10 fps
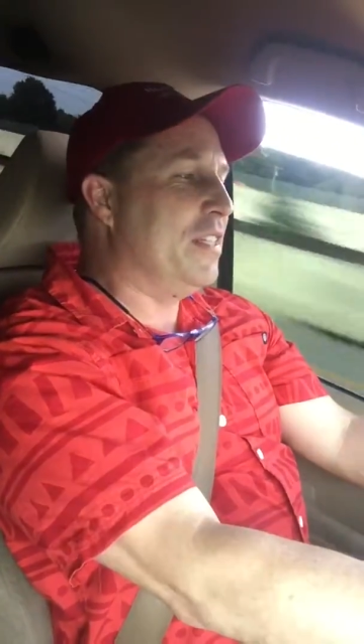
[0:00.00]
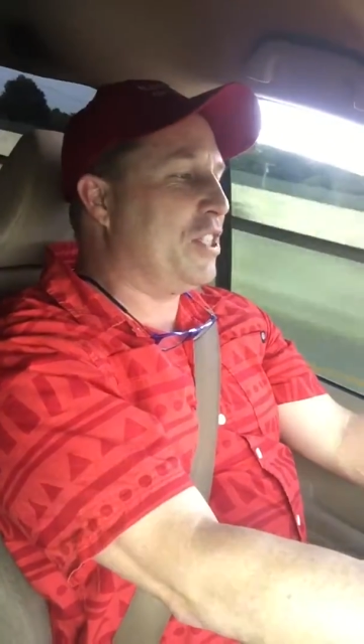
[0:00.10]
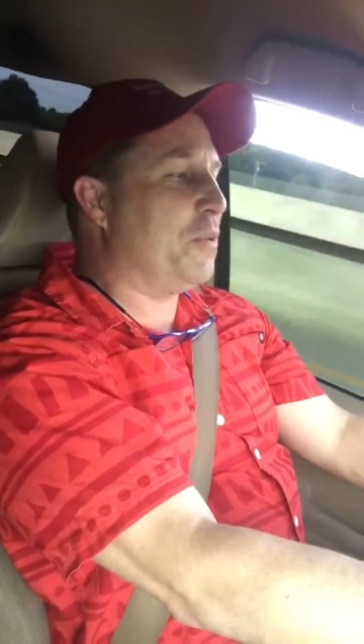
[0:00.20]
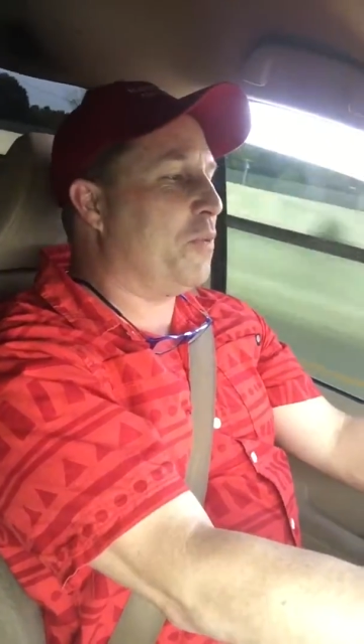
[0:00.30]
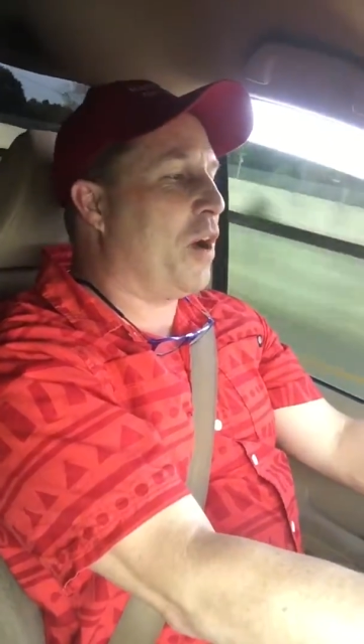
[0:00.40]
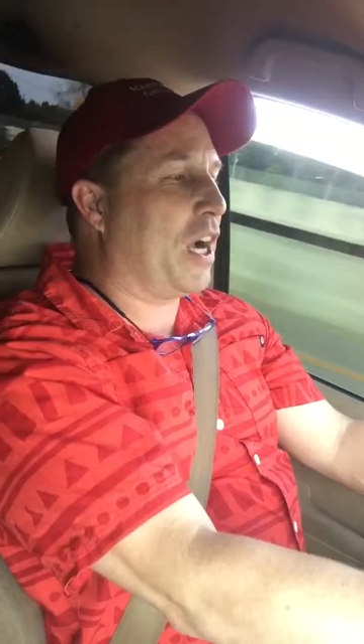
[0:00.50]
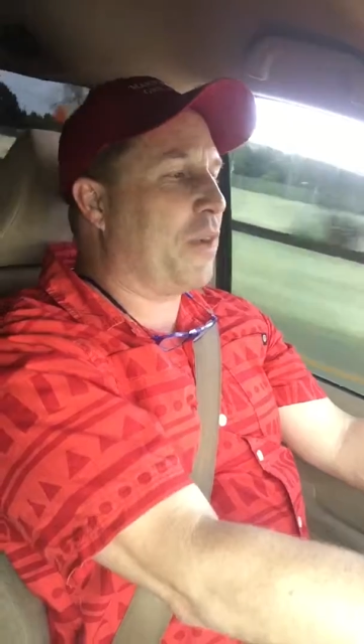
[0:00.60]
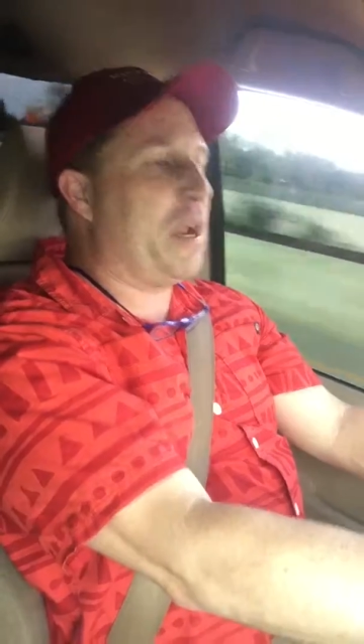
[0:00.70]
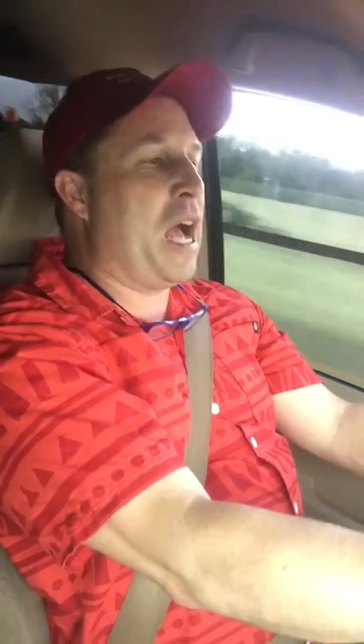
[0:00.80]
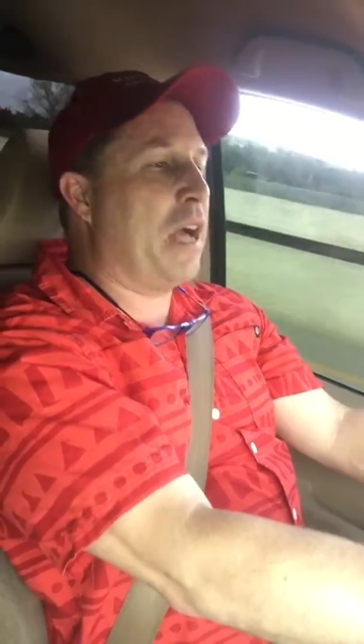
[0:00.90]
She would walk
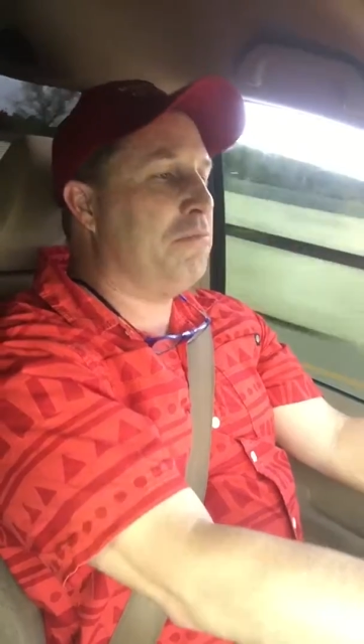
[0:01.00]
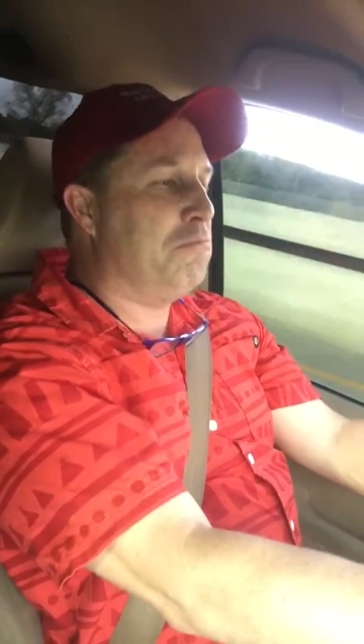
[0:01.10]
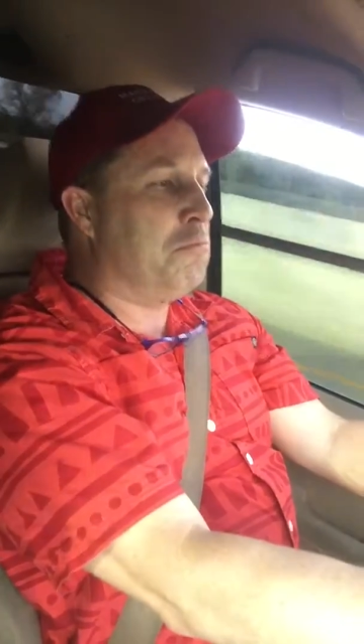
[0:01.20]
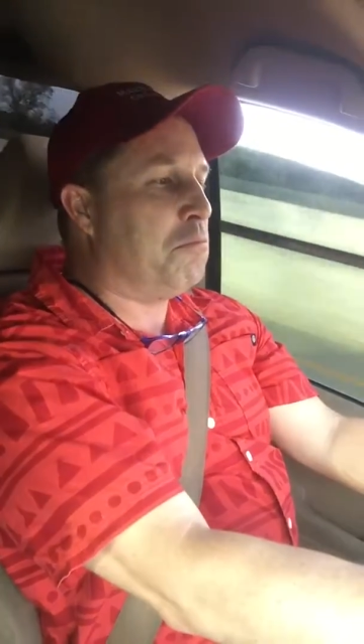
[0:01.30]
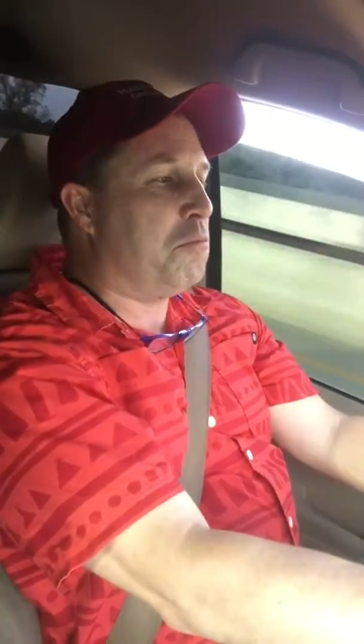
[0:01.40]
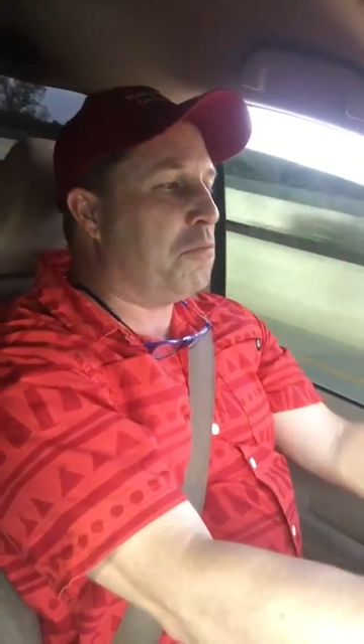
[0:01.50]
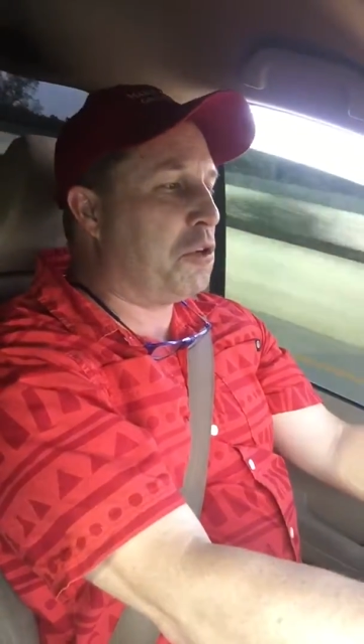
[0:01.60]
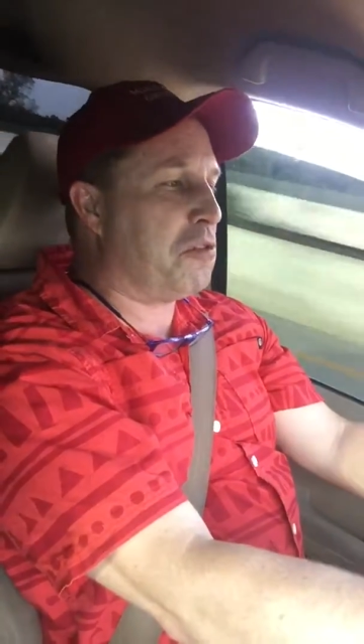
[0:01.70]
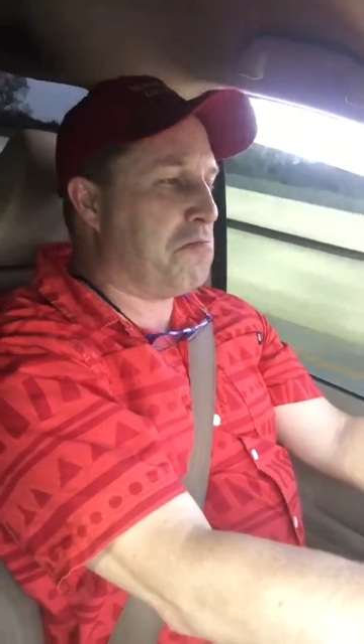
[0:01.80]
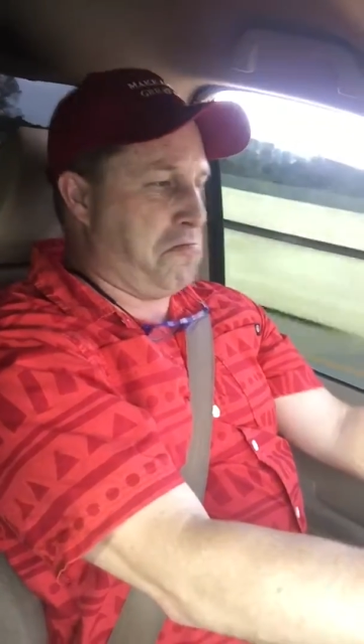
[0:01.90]
around,
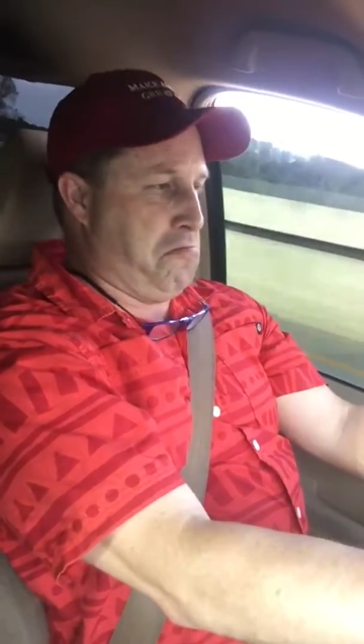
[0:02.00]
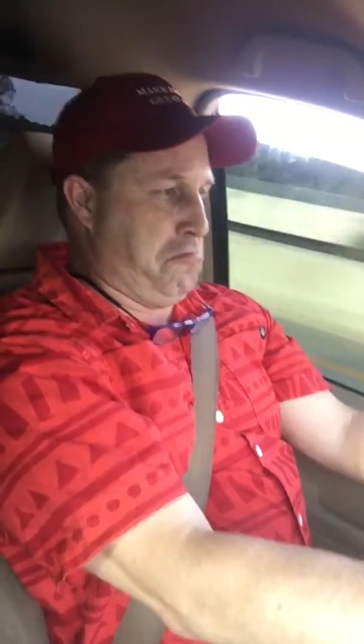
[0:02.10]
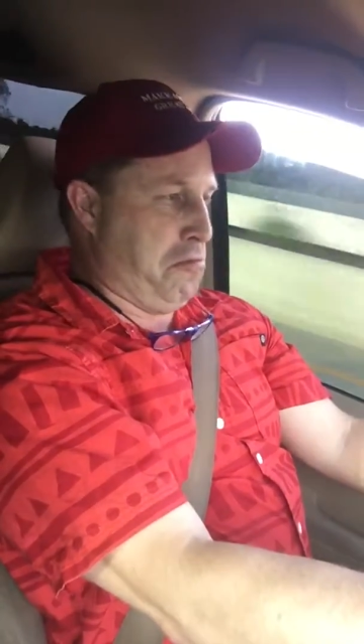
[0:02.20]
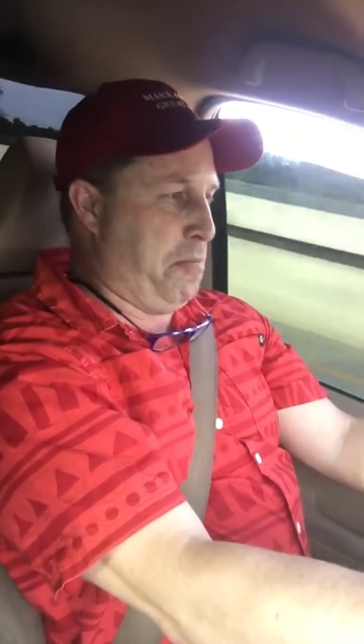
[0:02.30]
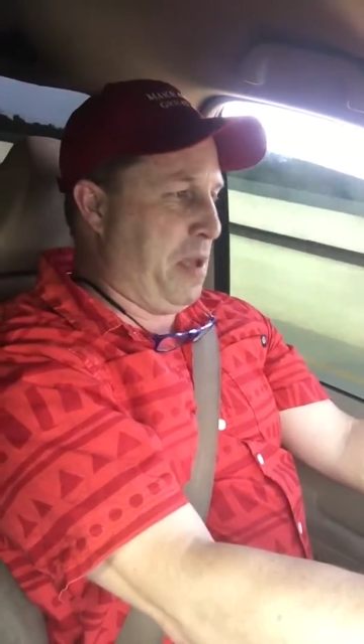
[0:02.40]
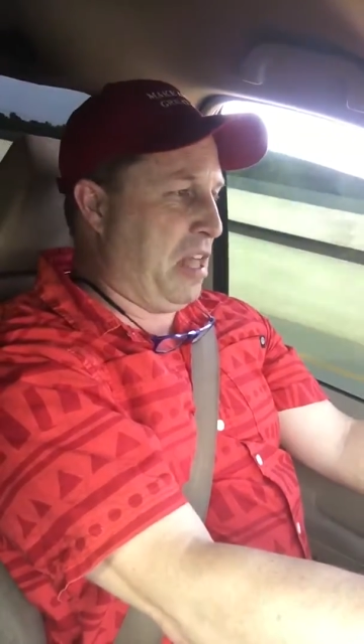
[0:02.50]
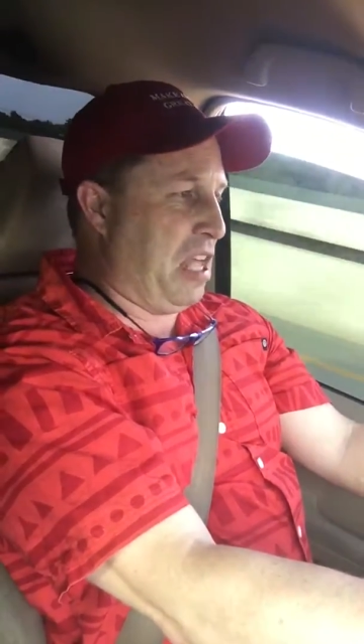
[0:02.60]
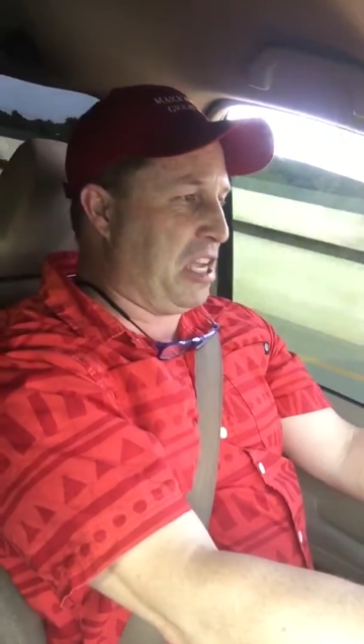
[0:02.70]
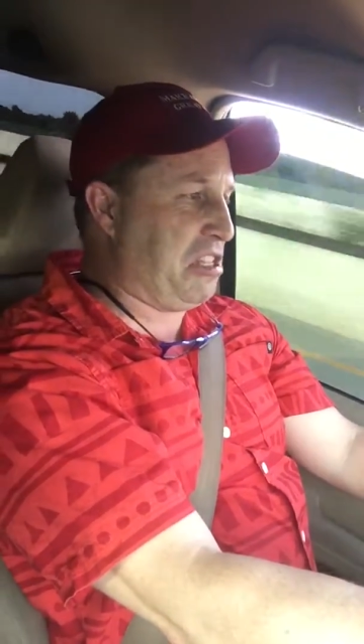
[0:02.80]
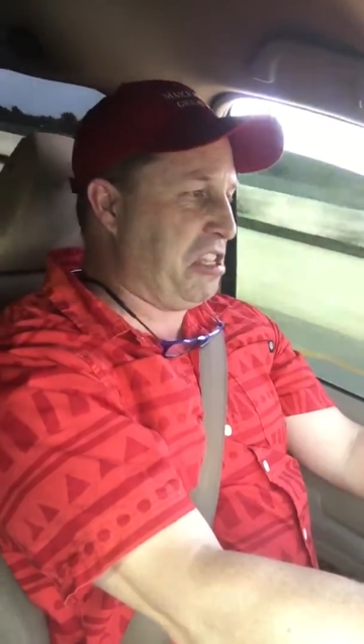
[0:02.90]
her lip out
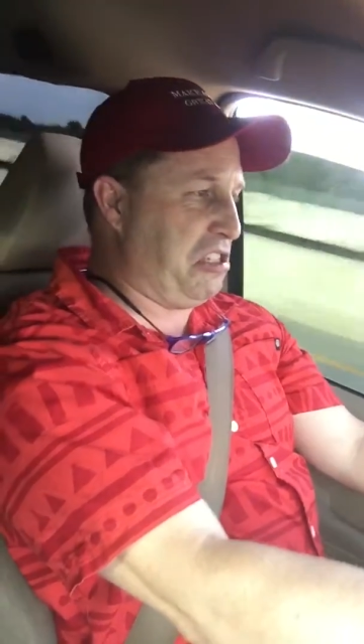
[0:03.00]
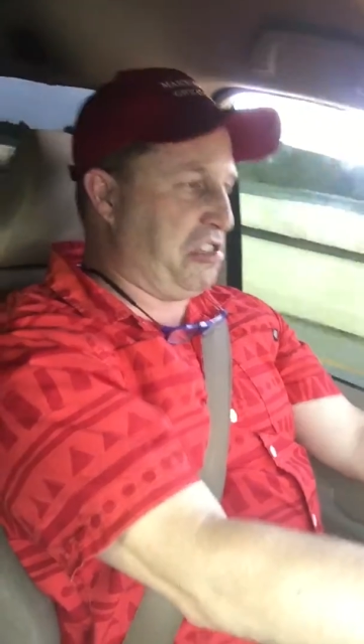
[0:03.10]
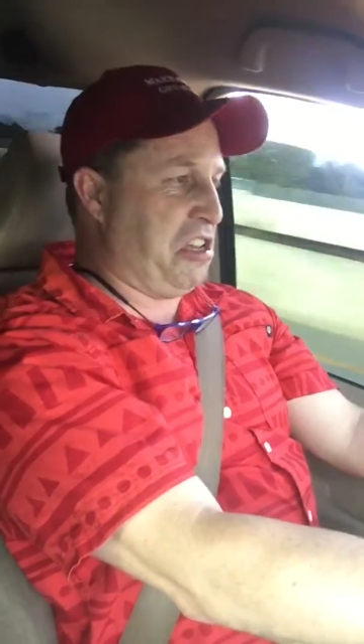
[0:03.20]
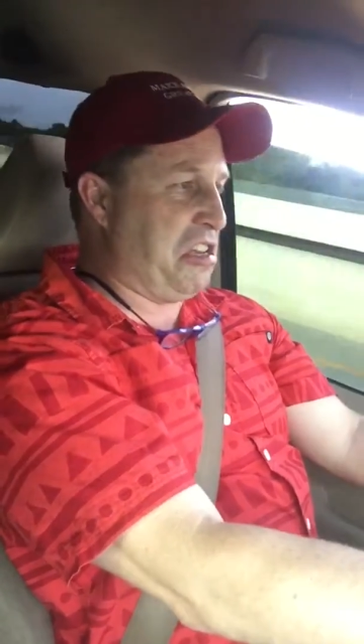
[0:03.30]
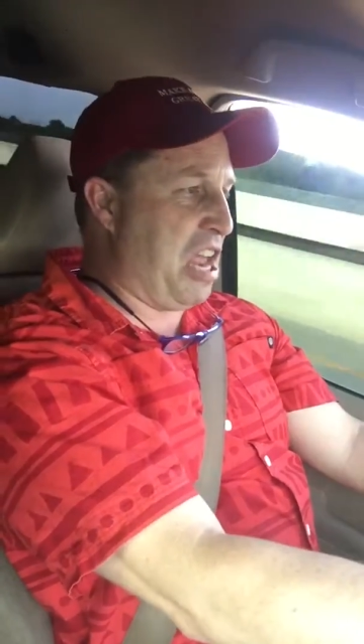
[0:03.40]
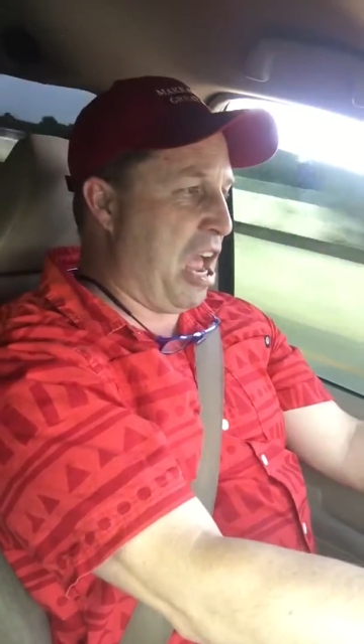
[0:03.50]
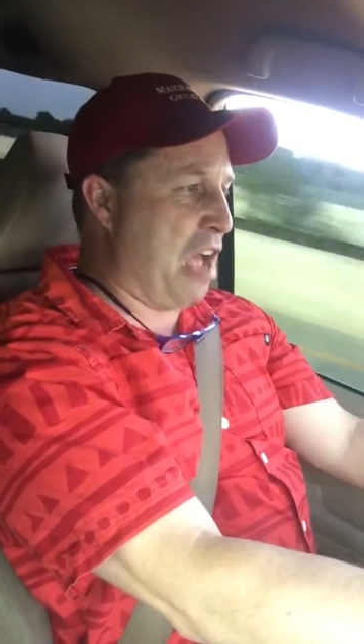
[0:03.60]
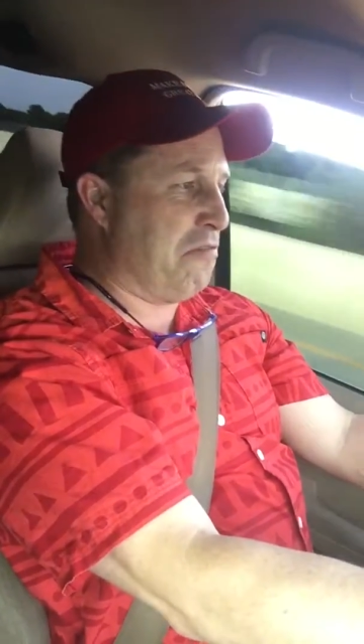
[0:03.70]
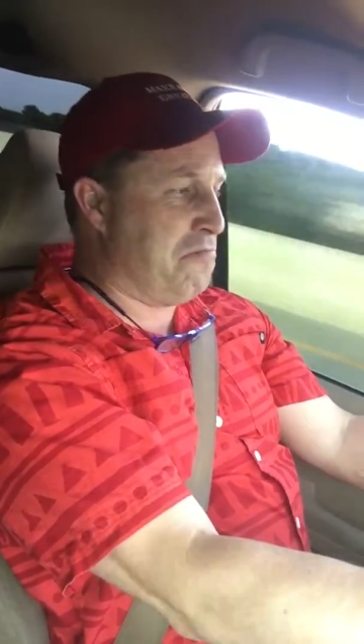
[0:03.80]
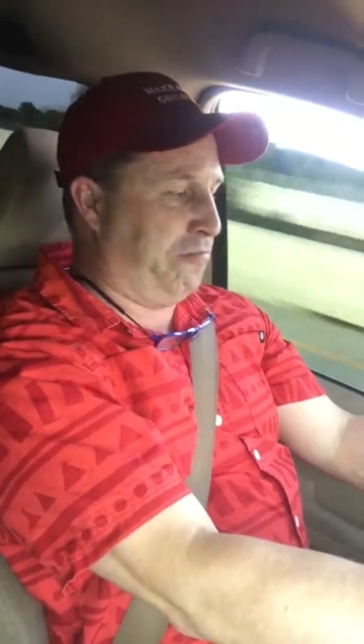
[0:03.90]
like this, chin
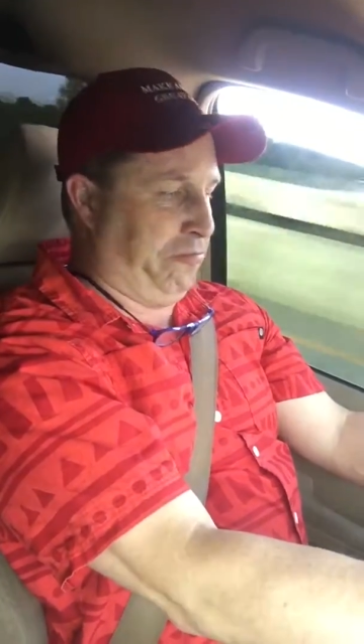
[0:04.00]
down.